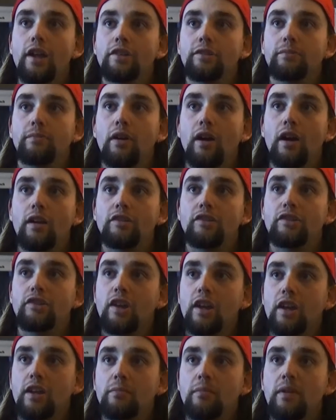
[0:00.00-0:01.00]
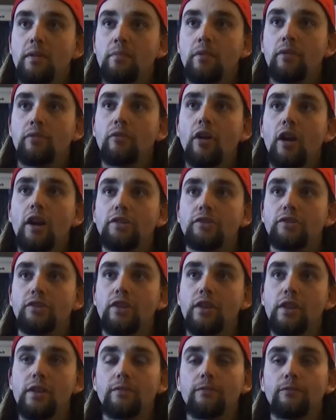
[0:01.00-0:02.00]
it's my Second Amendment rights,
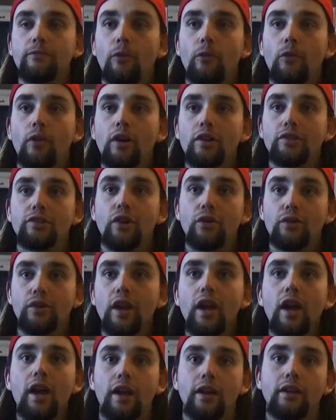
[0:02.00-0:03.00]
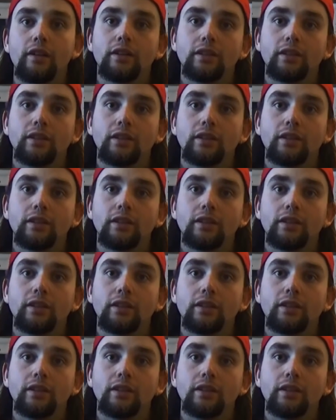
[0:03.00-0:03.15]
therefore it's okay.